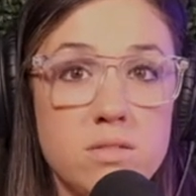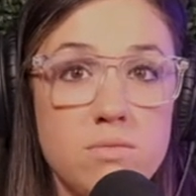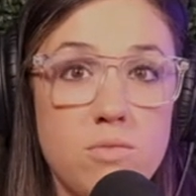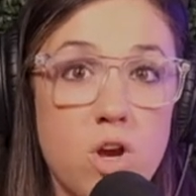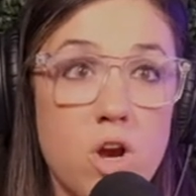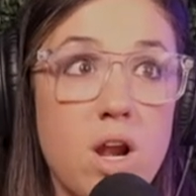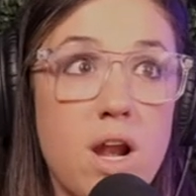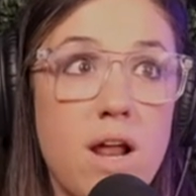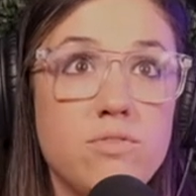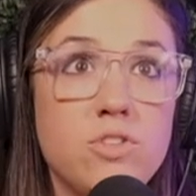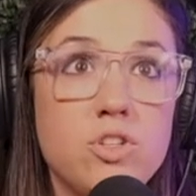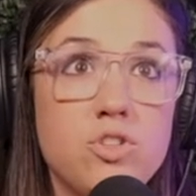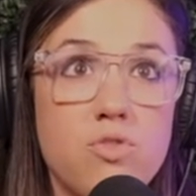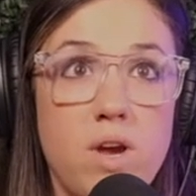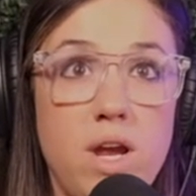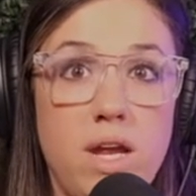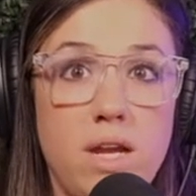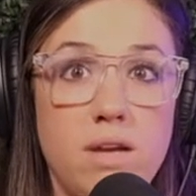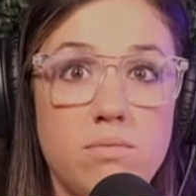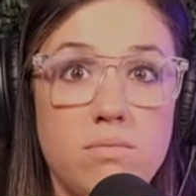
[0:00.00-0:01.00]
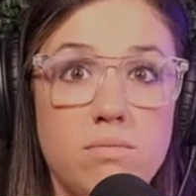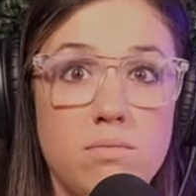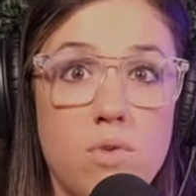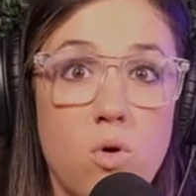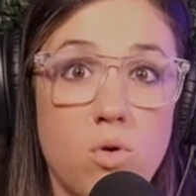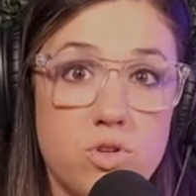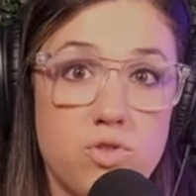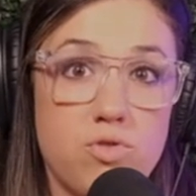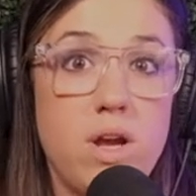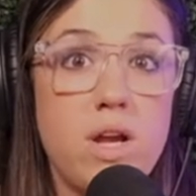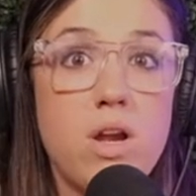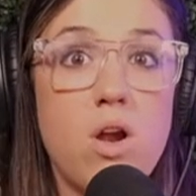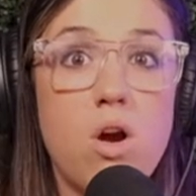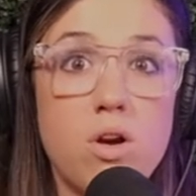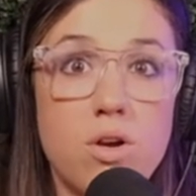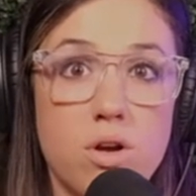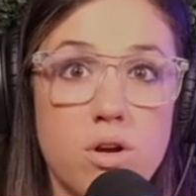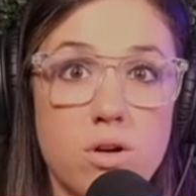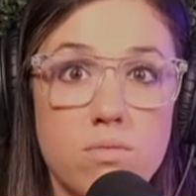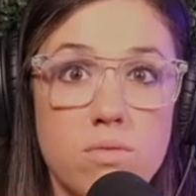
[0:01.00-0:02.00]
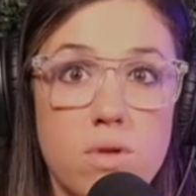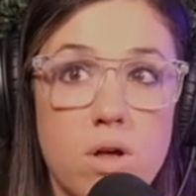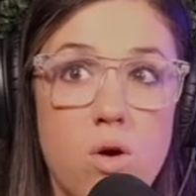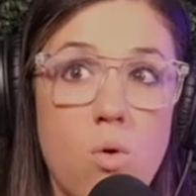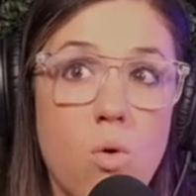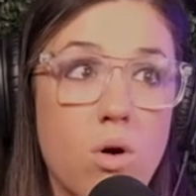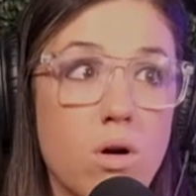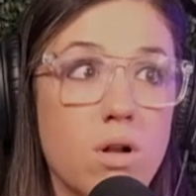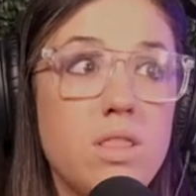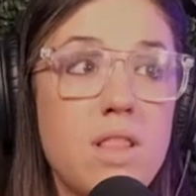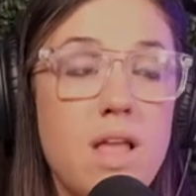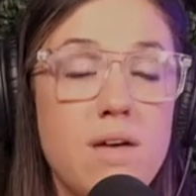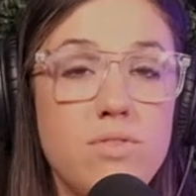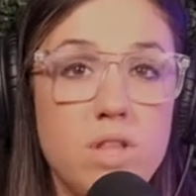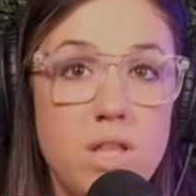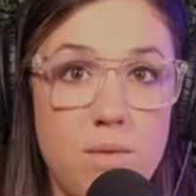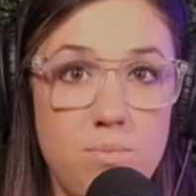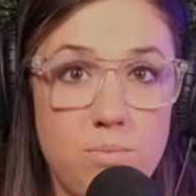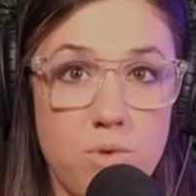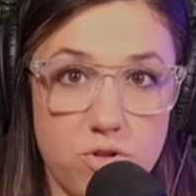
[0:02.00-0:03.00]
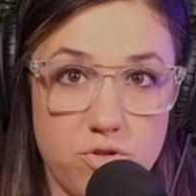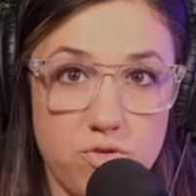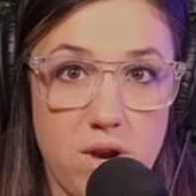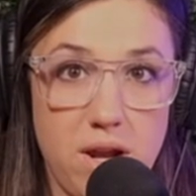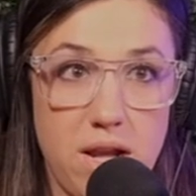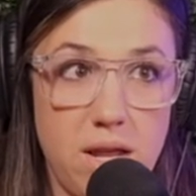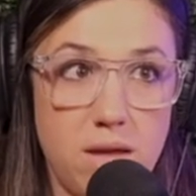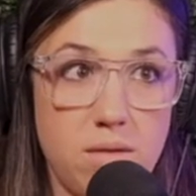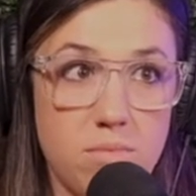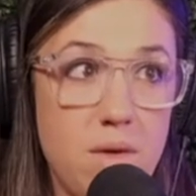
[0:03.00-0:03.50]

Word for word: you're going to have to train or train harder or level up your training.